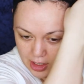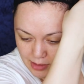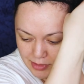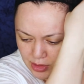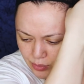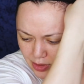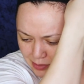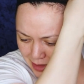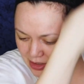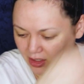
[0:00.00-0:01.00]
I mean, when
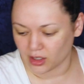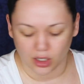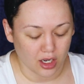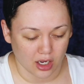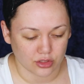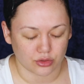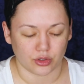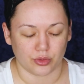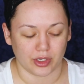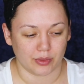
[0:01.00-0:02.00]
am I not a
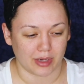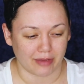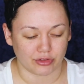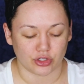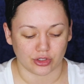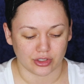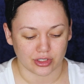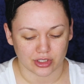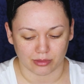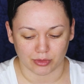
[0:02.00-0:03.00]
contour queen when I have to turn
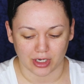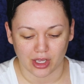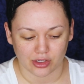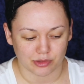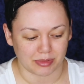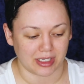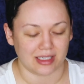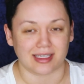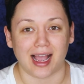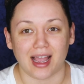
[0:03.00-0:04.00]
into someone else,
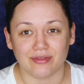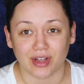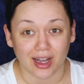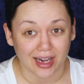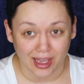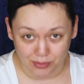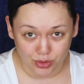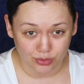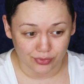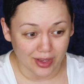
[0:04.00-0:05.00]
because I've got a
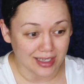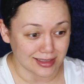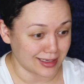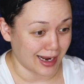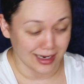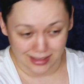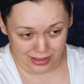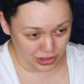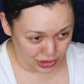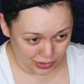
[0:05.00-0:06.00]
moon face and I
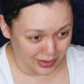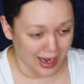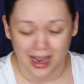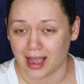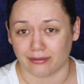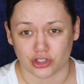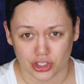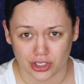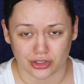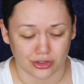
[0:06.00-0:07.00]
need to show that I have
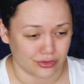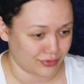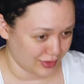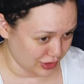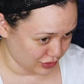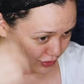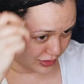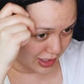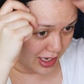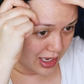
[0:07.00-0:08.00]
chiseled
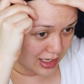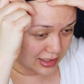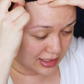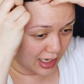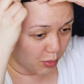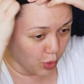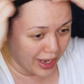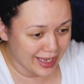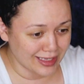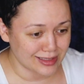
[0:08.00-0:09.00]
features some
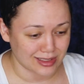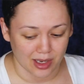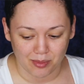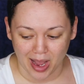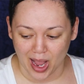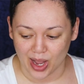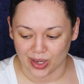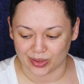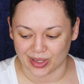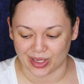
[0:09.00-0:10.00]
way,
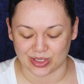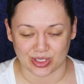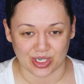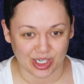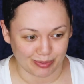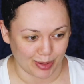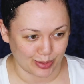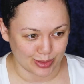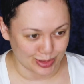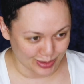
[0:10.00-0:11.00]
somehow, and
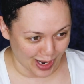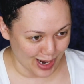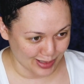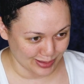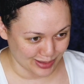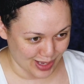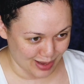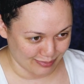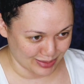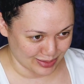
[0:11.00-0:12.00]
cheekbones higher than the
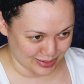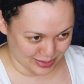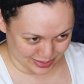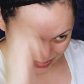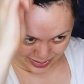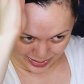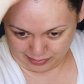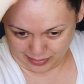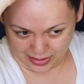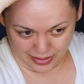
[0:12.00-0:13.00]
heavens,
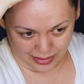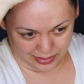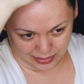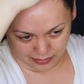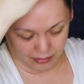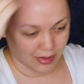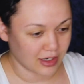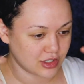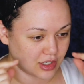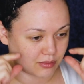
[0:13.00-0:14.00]
because
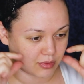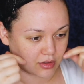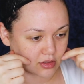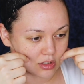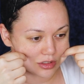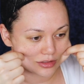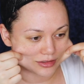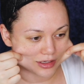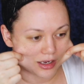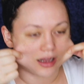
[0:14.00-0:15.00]
my cheekbones are
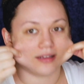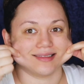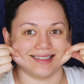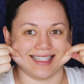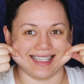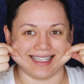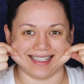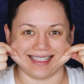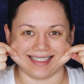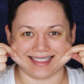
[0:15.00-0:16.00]
under all
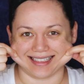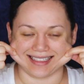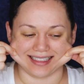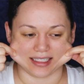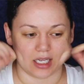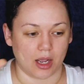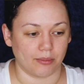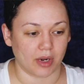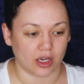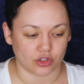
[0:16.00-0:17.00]
these.
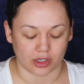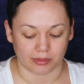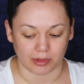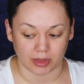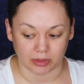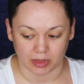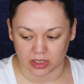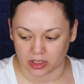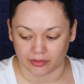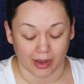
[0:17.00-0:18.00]
I'm not trying to be mean to
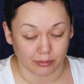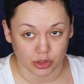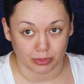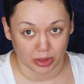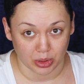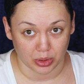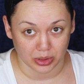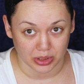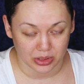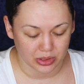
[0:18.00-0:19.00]
myself. I'm just being
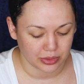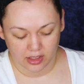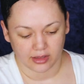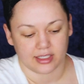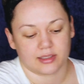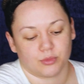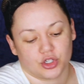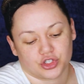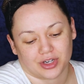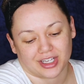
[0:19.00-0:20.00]
honest. Let's
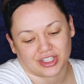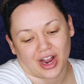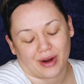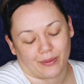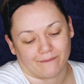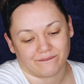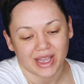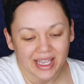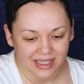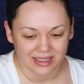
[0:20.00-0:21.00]
moisturize our
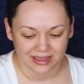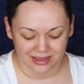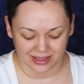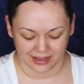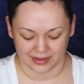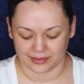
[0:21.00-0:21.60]
face.